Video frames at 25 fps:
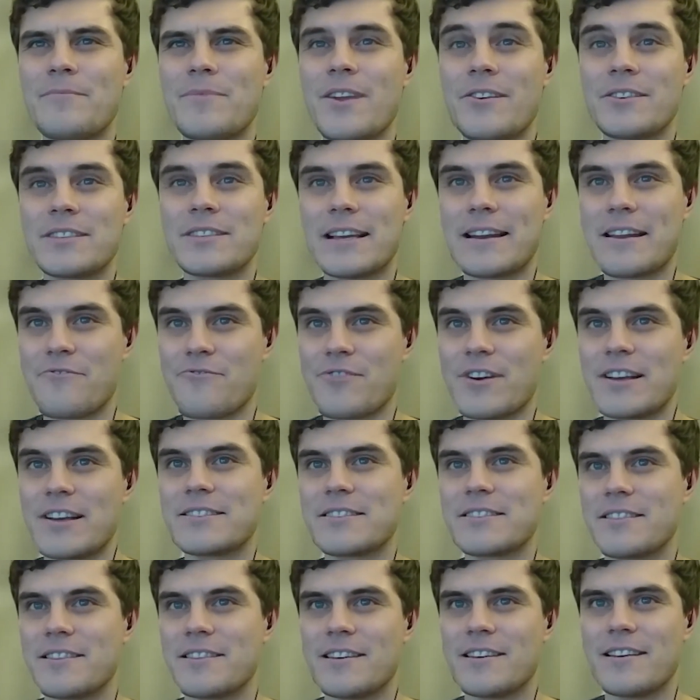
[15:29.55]
there is any
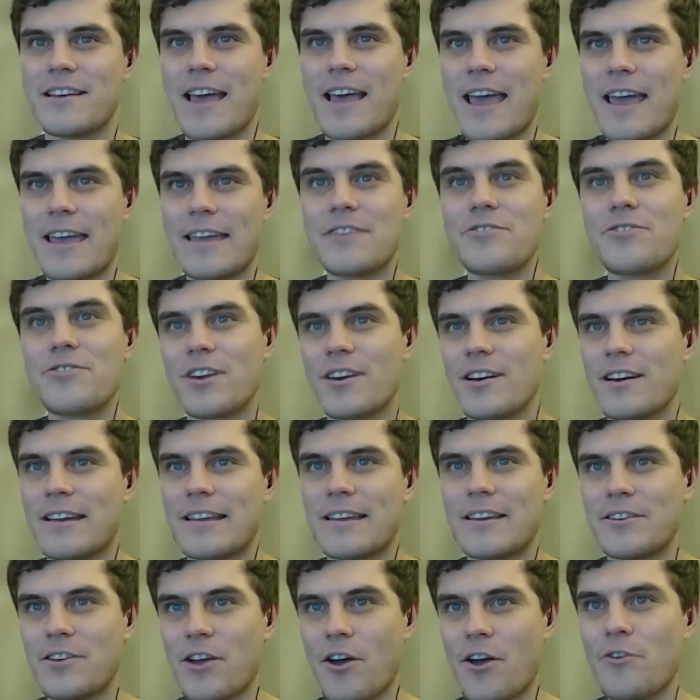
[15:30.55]
risk that
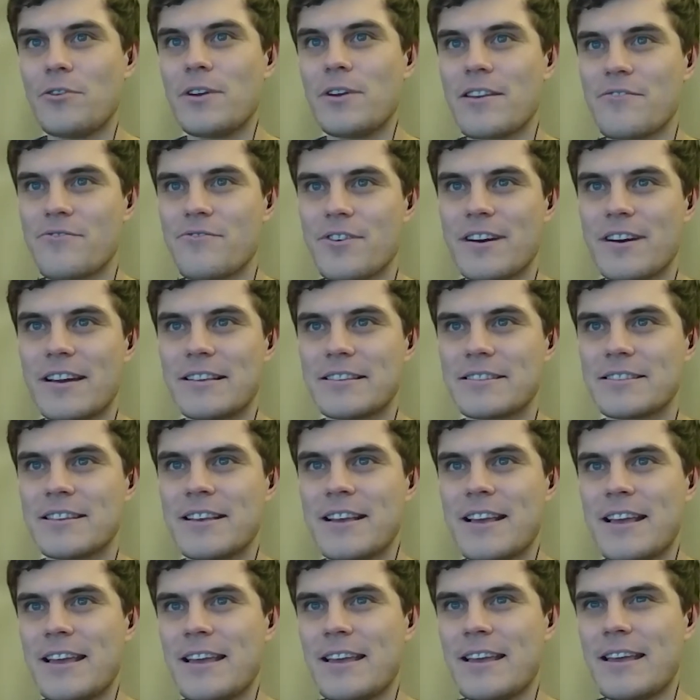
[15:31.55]
AGI can only
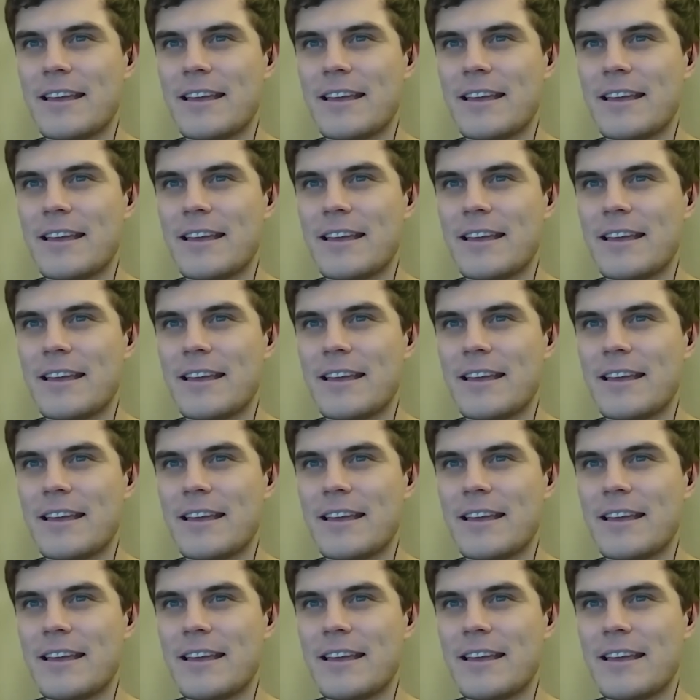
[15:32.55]
arise